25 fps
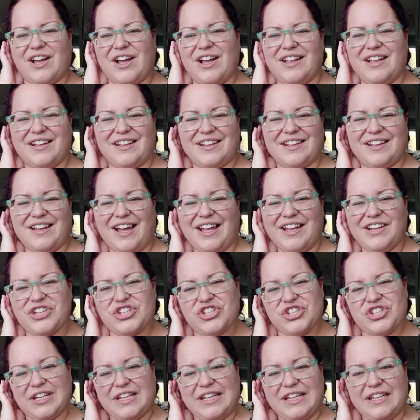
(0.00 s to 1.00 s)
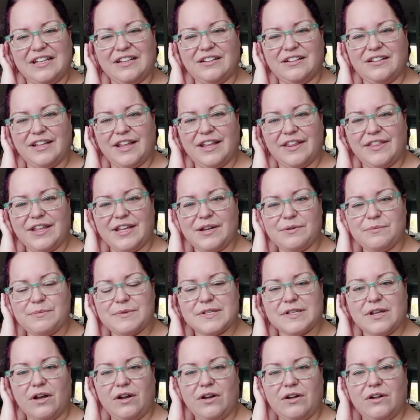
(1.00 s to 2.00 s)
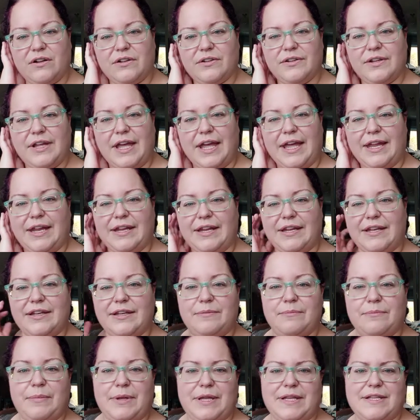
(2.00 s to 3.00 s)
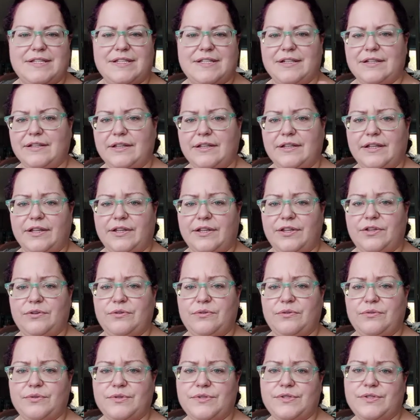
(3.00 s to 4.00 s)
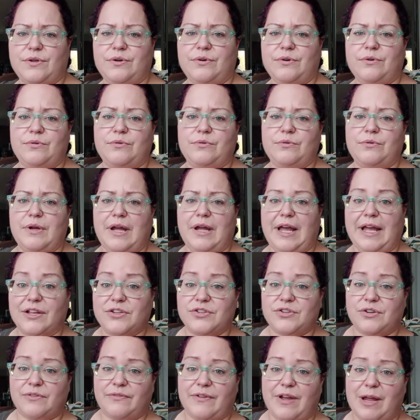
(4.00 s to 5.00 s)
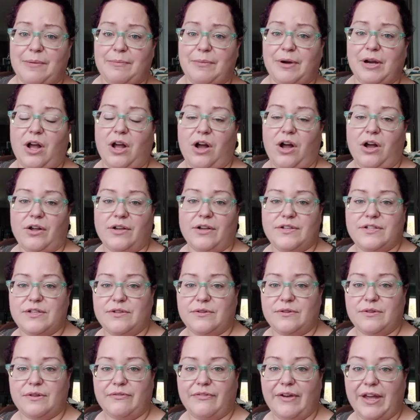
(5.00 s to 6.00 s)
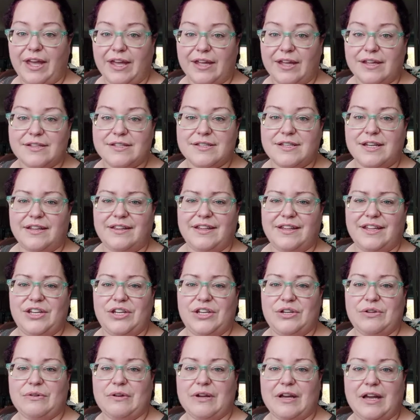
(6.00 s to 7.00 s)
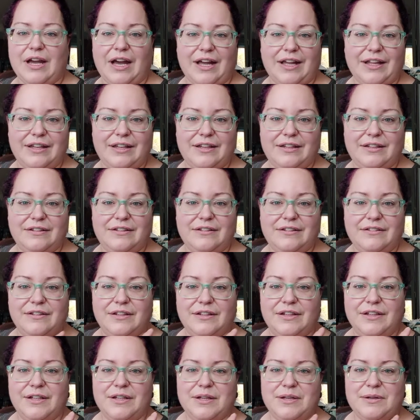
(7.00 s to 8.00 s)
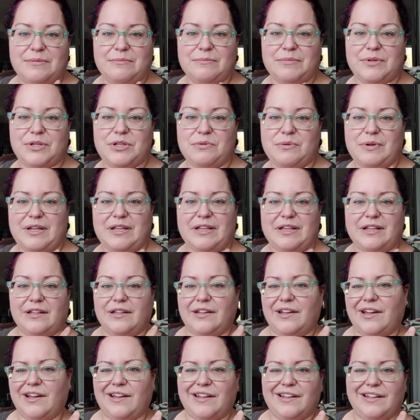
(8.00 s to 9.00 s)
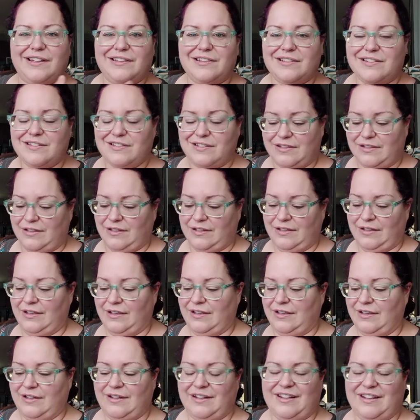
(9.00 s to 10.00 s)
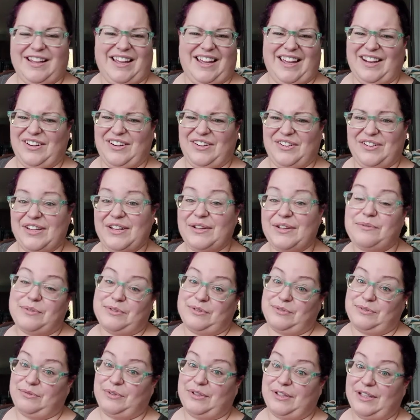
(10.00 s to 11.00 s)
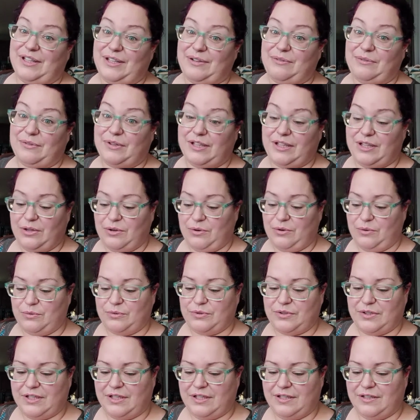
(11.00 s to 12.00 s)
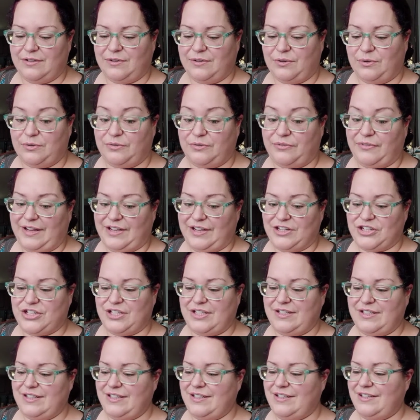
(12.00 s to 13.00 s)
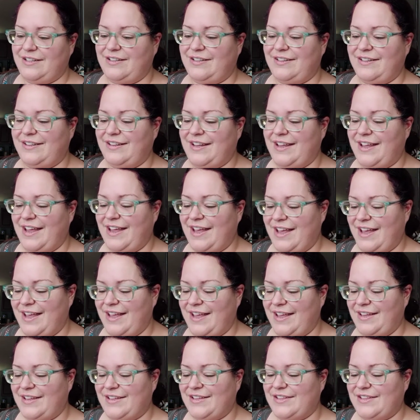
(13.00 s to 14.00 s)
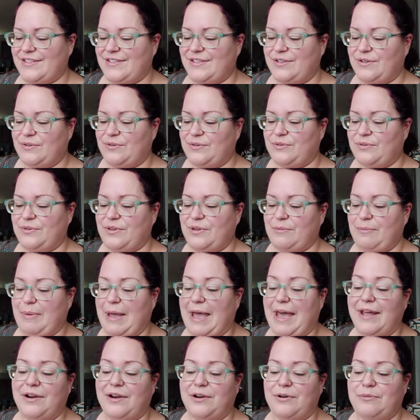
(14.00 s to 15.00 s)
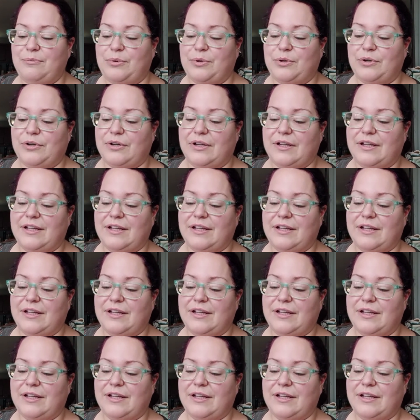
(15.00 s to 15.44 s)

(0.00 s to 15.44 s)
cut chenille, I think it was called, and basically like you sew extra fabric onto the vest and then you cut between the lines. I don't know, it was really old-fashioned. So the pattern book